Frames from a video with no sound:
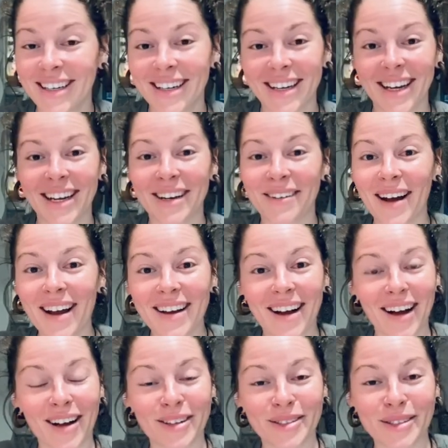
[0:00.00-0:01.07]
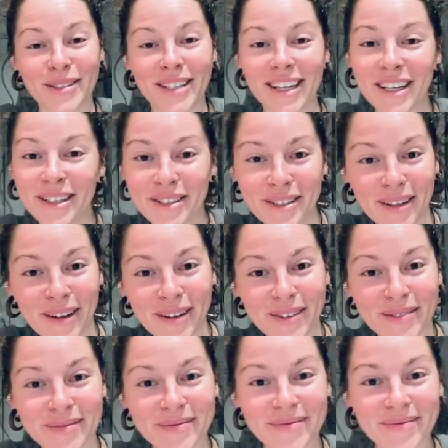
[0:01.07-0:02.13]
Anyway, I'll see you soon.